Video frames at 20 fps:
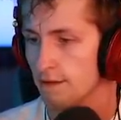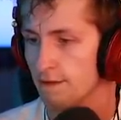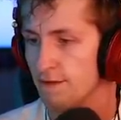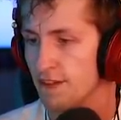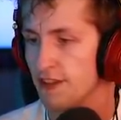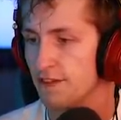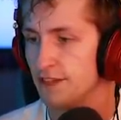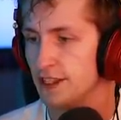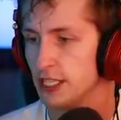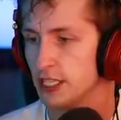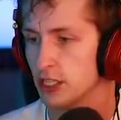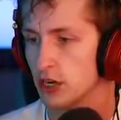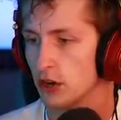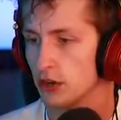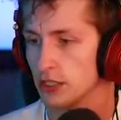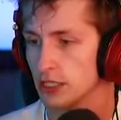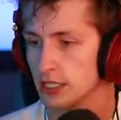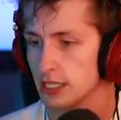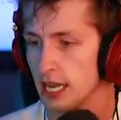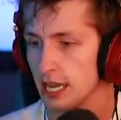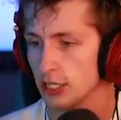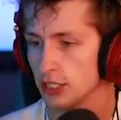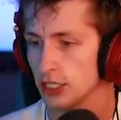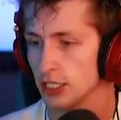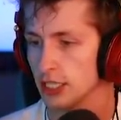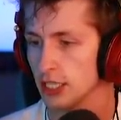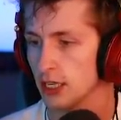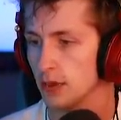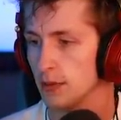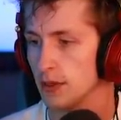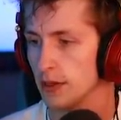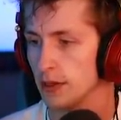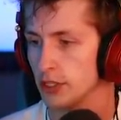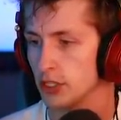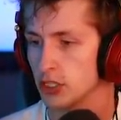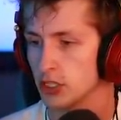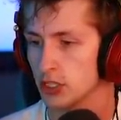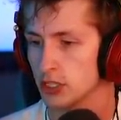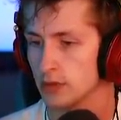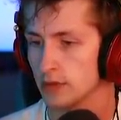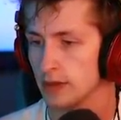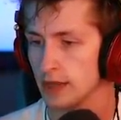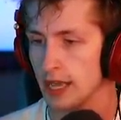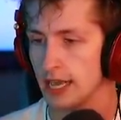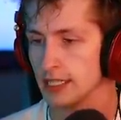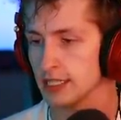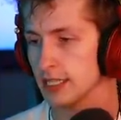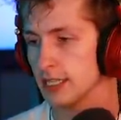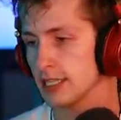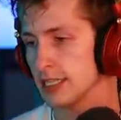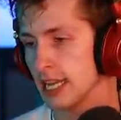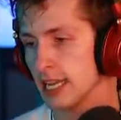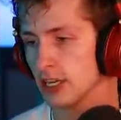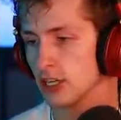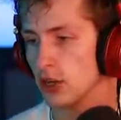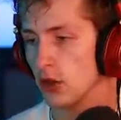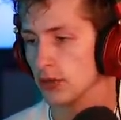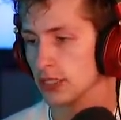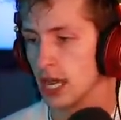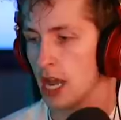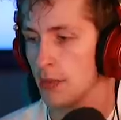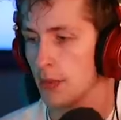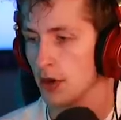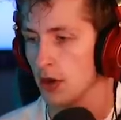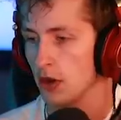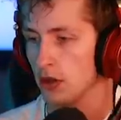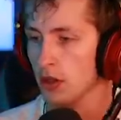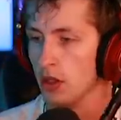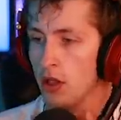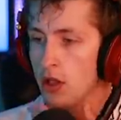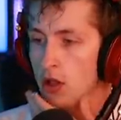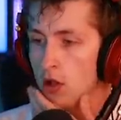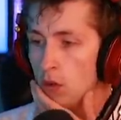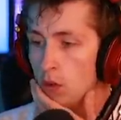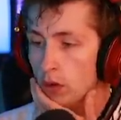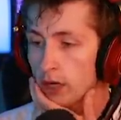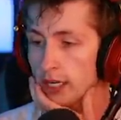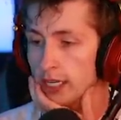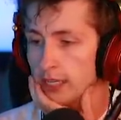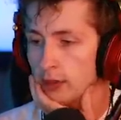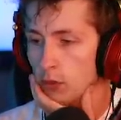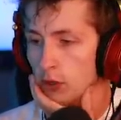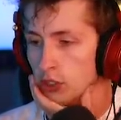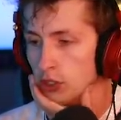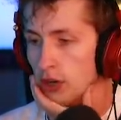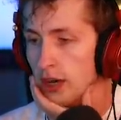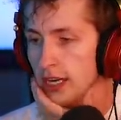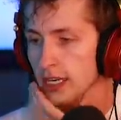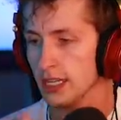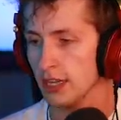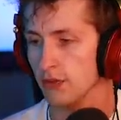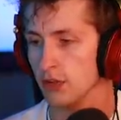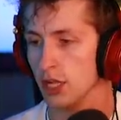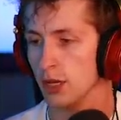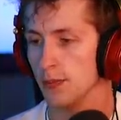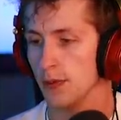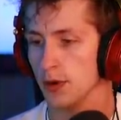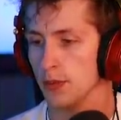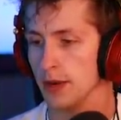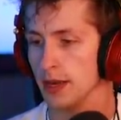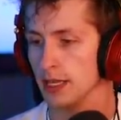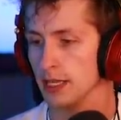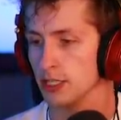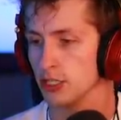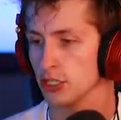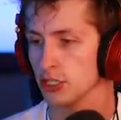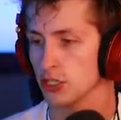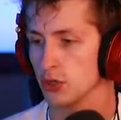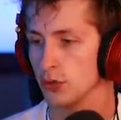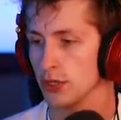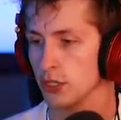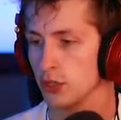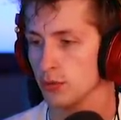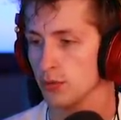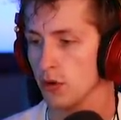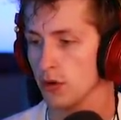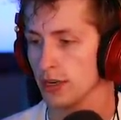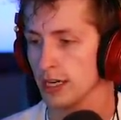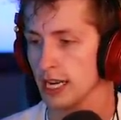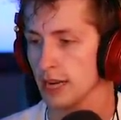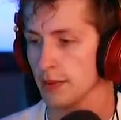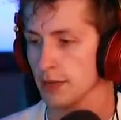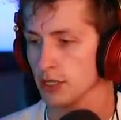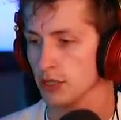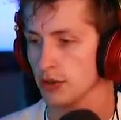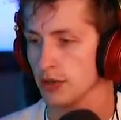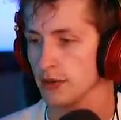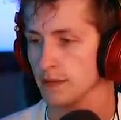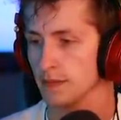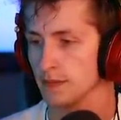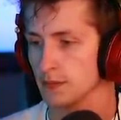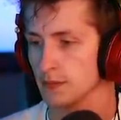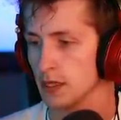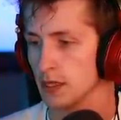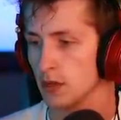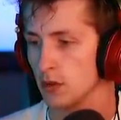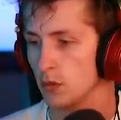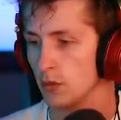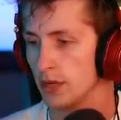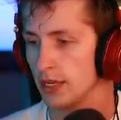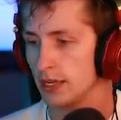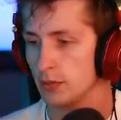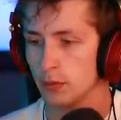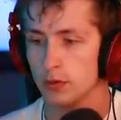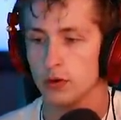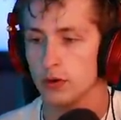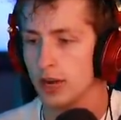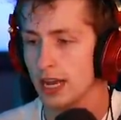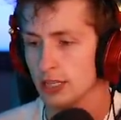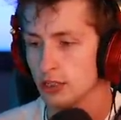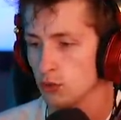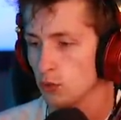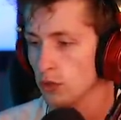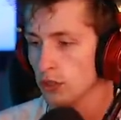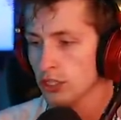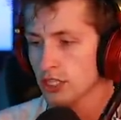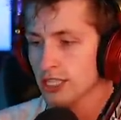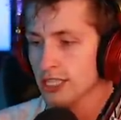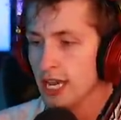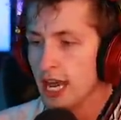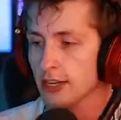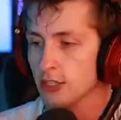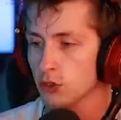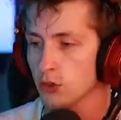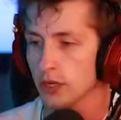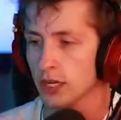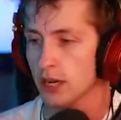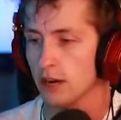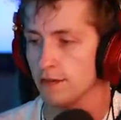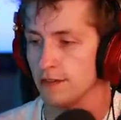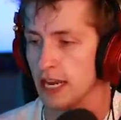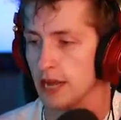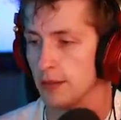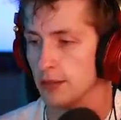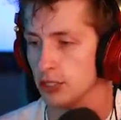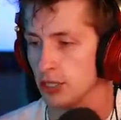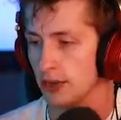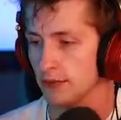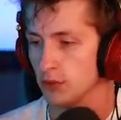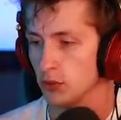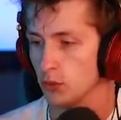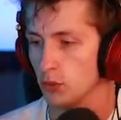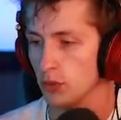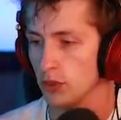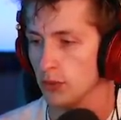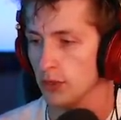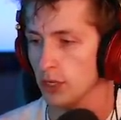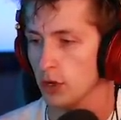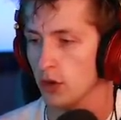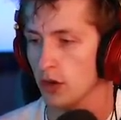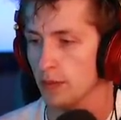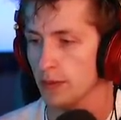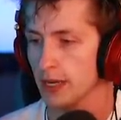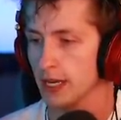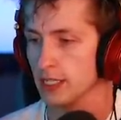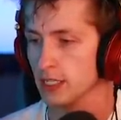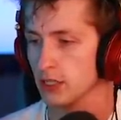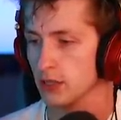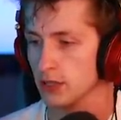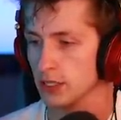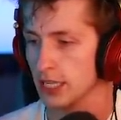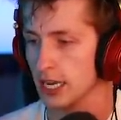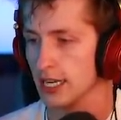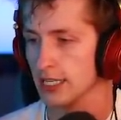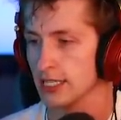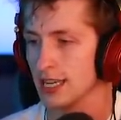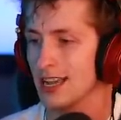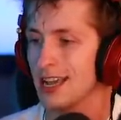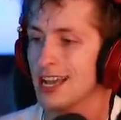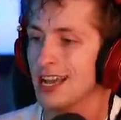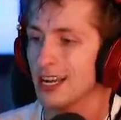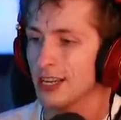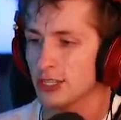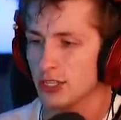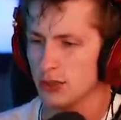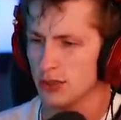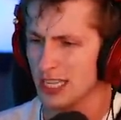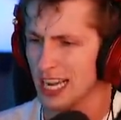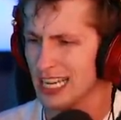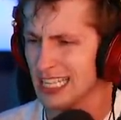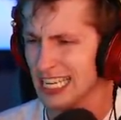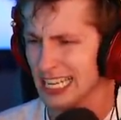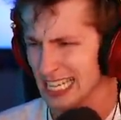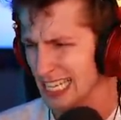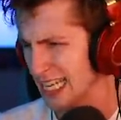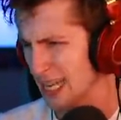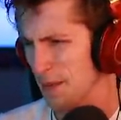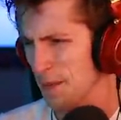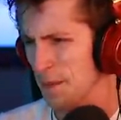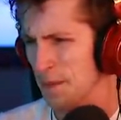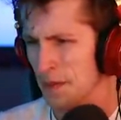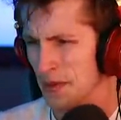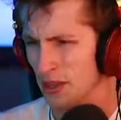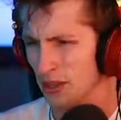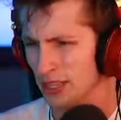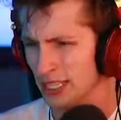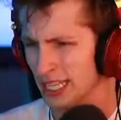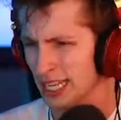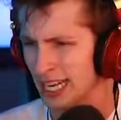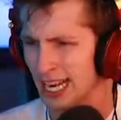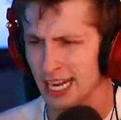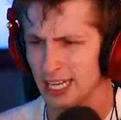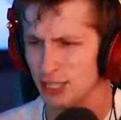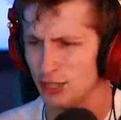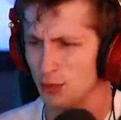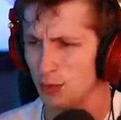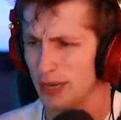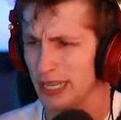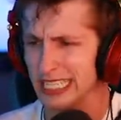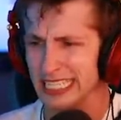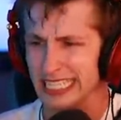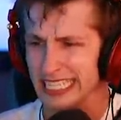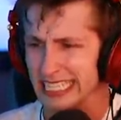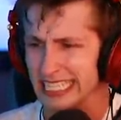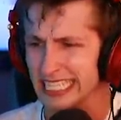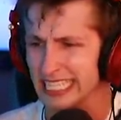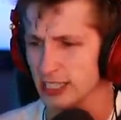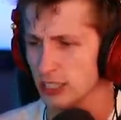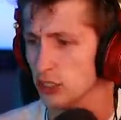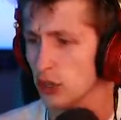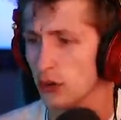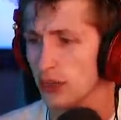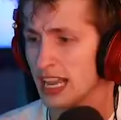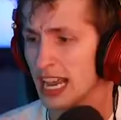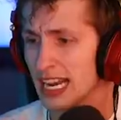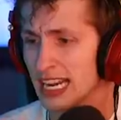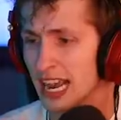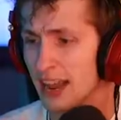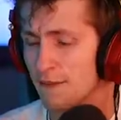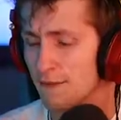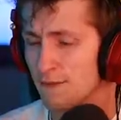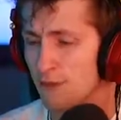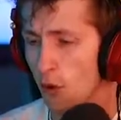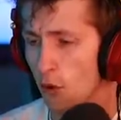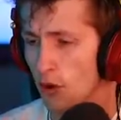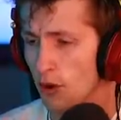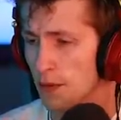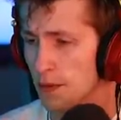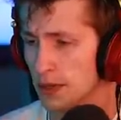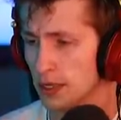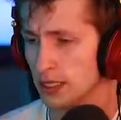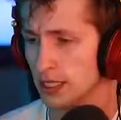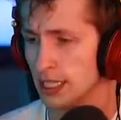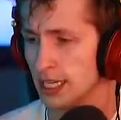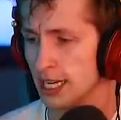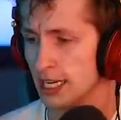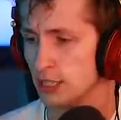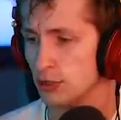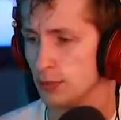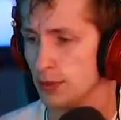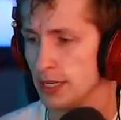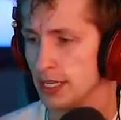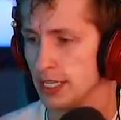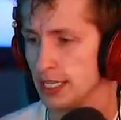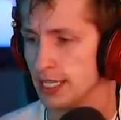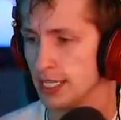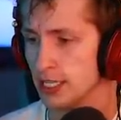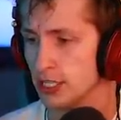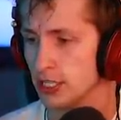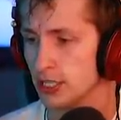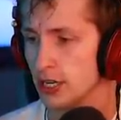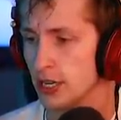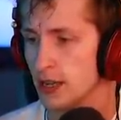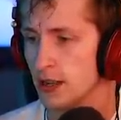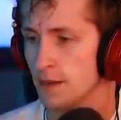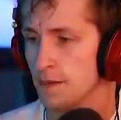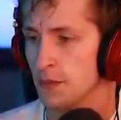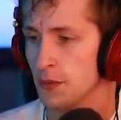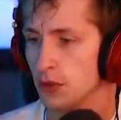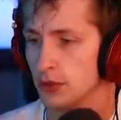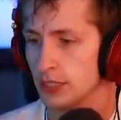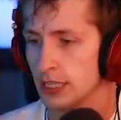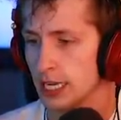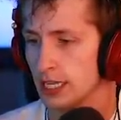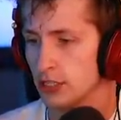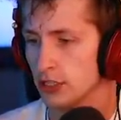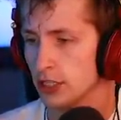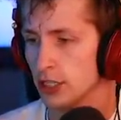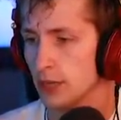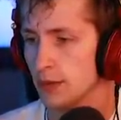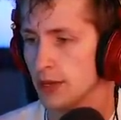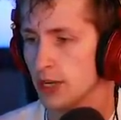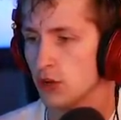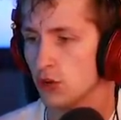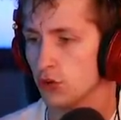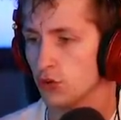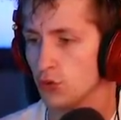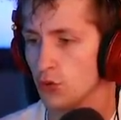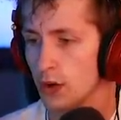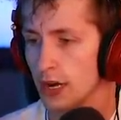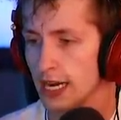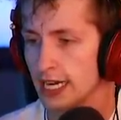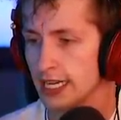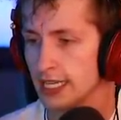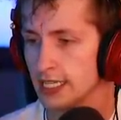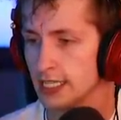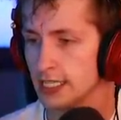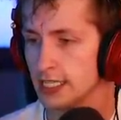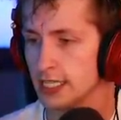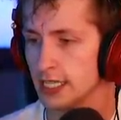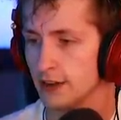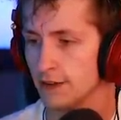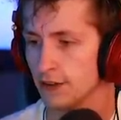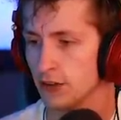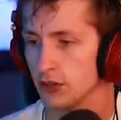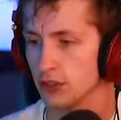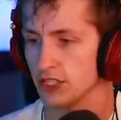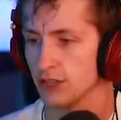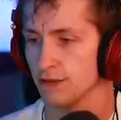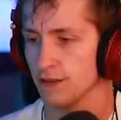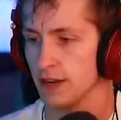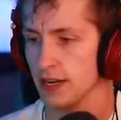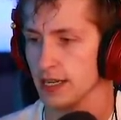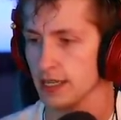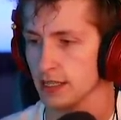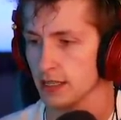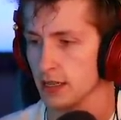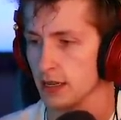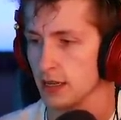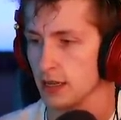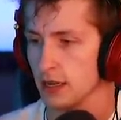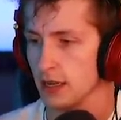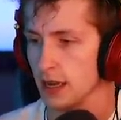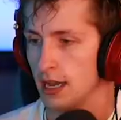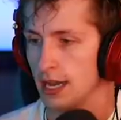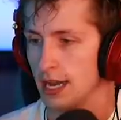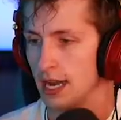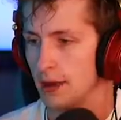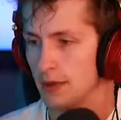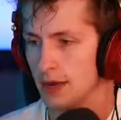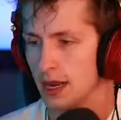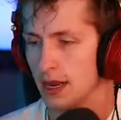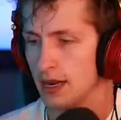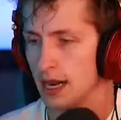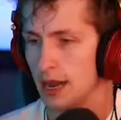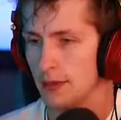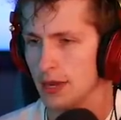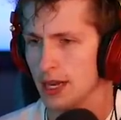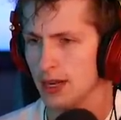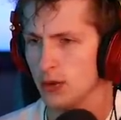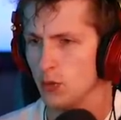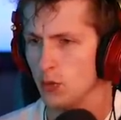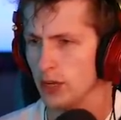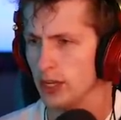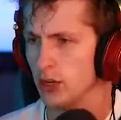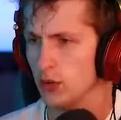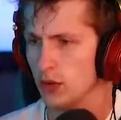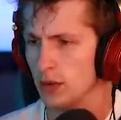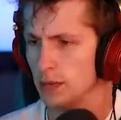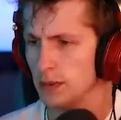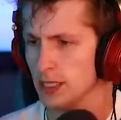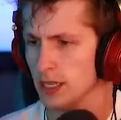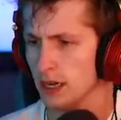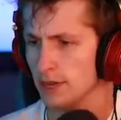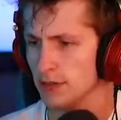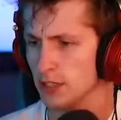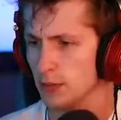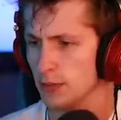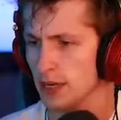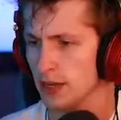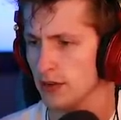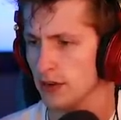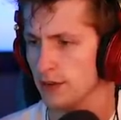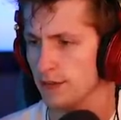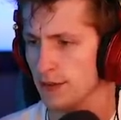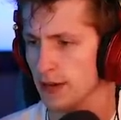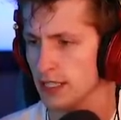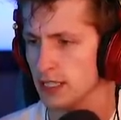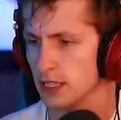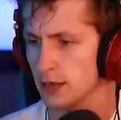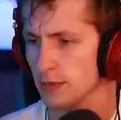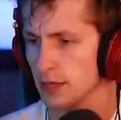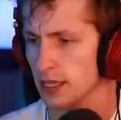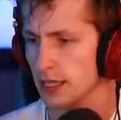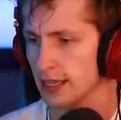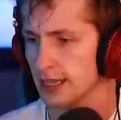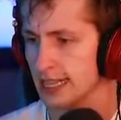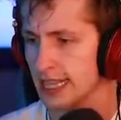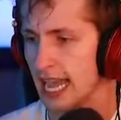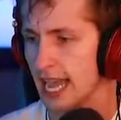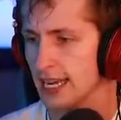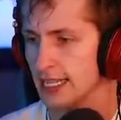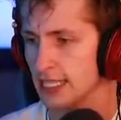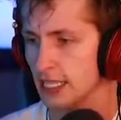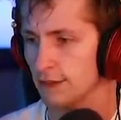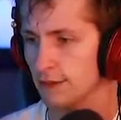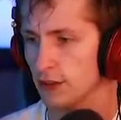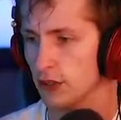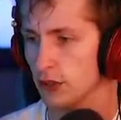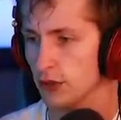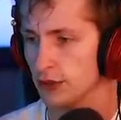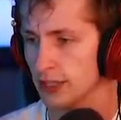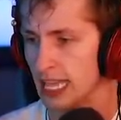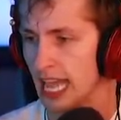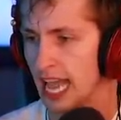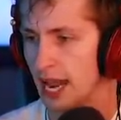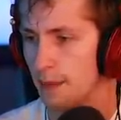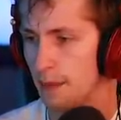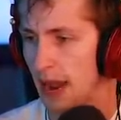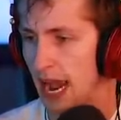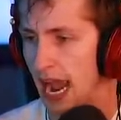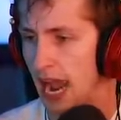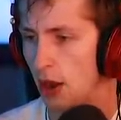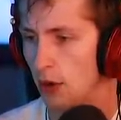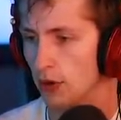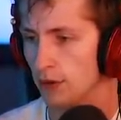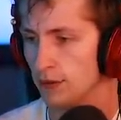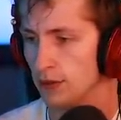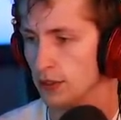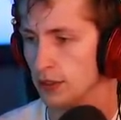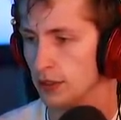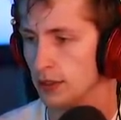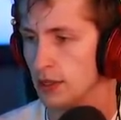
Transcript: 50 stars is actually going to be... That's going to take no time at all. We're going to... We're trying to level up our melee just so we do more damage, right? We, we're not... We're just not doing enough damage after when we go up against those guys. Because those guys had like a million HP each. No, they had like 4 million HP each. Those guys are going to be crazy difficult to fight. And I'm not, I'm not equipped enough to be able to fight something that difficult, that powerful,